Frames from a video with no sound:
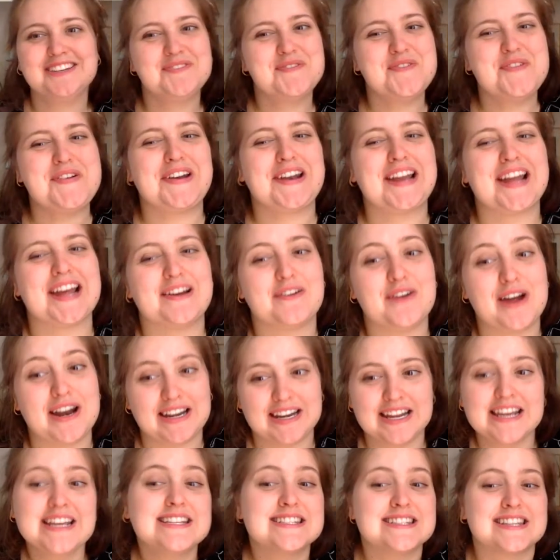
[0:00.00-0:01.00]
Or at
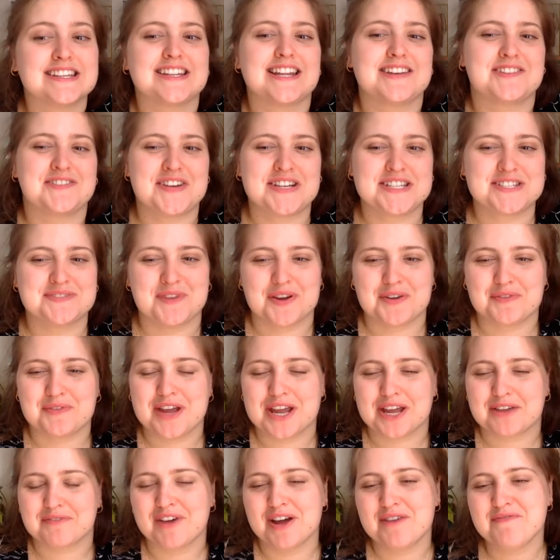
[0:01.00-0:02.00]
least the rest of my
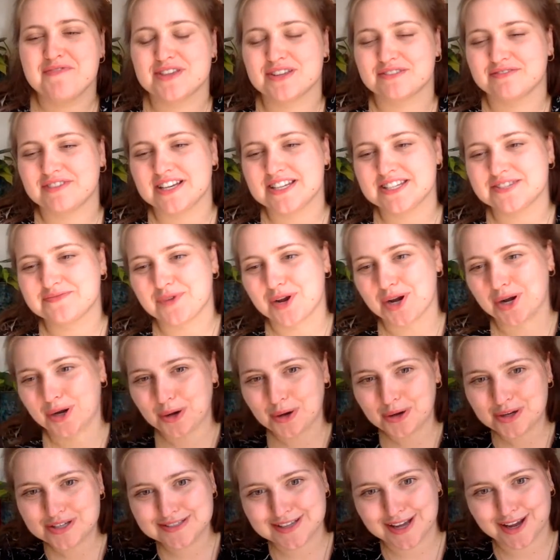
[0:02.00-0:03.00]
week. It might be the rest of my
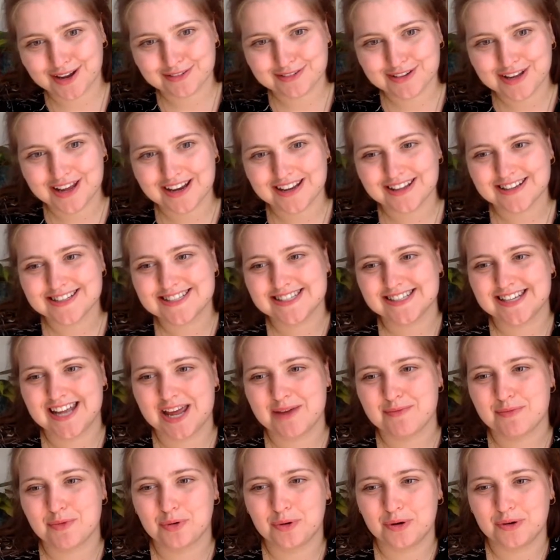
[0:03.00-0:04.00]
lockdown, learning to
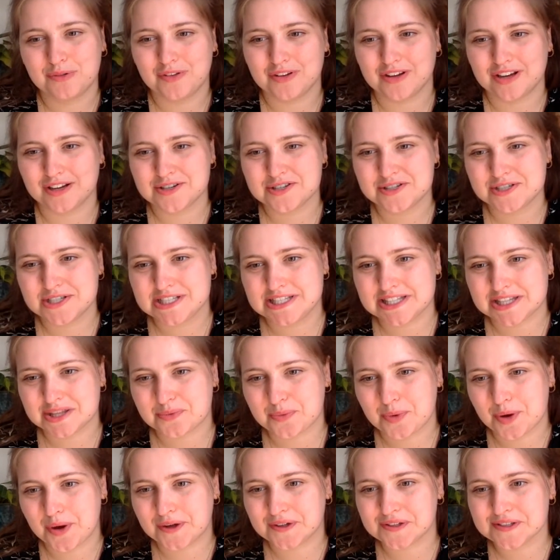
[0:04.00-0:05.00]
name all of the countries in the
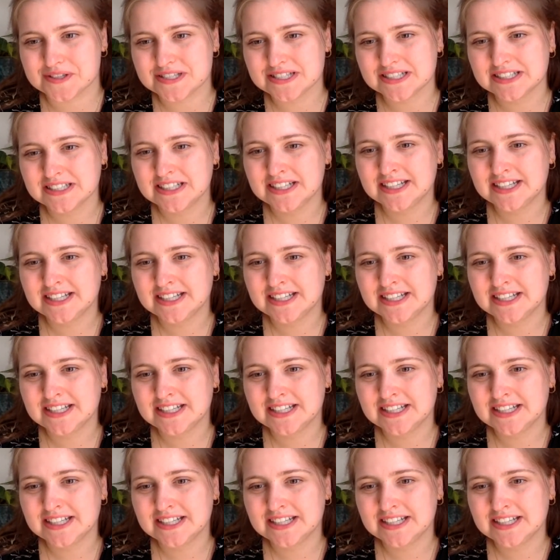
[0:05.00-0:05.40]
world.